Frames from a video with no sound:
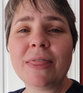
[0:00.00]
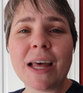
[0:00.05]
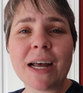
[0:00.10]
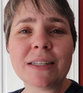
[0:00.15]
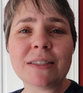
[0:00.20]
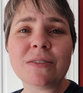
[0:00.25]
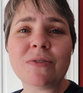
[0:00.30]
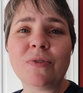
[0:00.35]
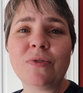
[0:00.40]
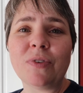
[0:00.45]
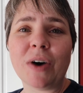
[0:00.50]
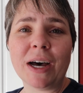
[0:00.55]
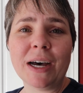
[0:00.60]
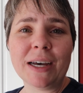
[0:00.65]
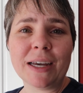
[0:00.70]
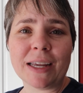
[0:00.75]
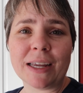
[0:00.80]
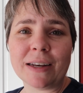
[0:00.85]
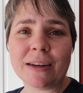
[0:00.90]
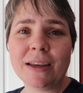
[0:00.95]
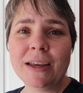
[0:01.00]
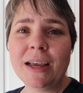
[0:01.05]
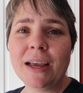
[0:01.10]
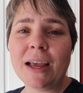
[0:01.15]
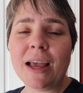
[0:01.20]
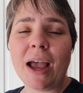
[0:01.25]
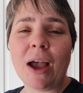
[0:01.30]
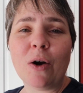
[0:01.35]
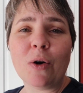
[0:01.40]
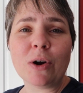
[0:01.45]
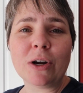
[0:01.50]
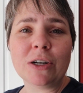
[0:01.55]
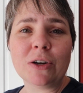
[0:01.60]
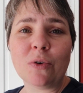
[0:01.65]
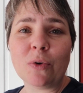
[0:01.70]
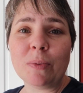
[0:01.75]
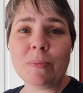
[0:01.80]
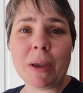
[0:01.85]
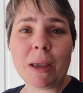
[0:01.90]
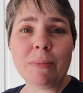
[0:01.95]
that's fine.
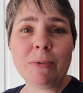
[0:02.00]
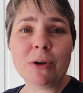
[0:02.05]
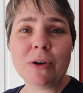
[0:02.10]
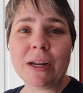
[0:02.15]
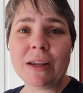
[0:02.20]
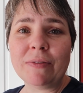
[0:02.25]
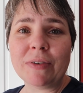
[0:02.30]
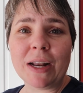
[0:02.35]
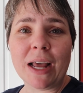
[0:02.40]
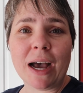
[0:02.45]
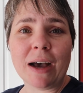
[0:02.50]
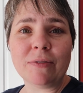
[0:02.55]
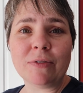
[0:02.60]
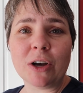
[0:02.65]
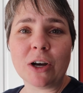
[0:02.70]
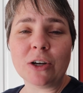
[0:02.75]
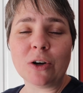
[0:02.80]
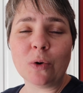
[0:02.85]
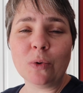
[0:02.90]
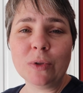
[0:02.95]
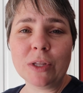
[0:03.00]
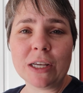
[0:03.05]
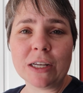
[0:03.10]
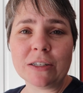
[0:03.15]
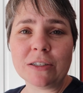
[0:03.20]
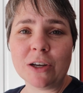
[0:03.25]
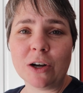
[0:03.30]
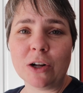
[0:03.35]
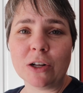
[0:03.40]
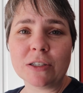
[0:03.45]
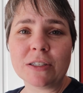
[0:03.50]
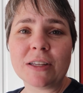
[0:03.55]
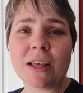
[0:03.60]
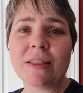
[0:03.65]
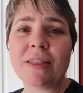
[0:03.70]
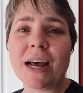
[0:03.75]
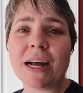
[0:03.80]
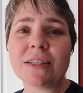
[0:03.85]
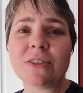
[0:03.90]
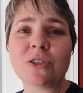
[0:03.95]
Or maybe you even have only adults,
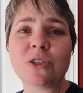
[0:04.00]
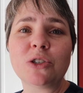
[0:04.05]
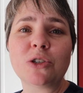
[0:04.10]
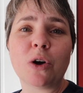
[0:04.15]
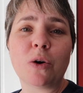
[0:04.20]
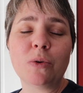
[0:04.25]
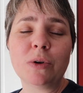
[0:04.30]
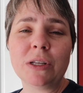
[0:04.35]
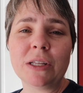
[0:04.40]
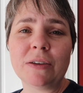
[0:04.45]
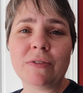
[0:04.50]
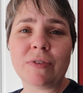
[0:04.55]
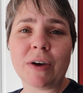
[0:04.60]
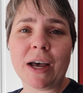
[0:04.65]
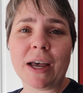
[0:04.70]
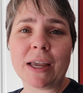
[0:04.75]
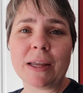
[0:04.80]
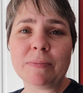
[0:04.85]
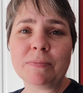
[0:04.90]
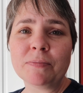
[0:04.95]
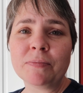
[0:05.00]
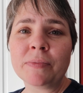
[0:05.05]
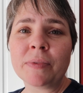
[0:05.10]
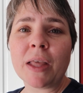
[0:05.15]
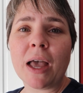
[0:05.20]
that's totally fine.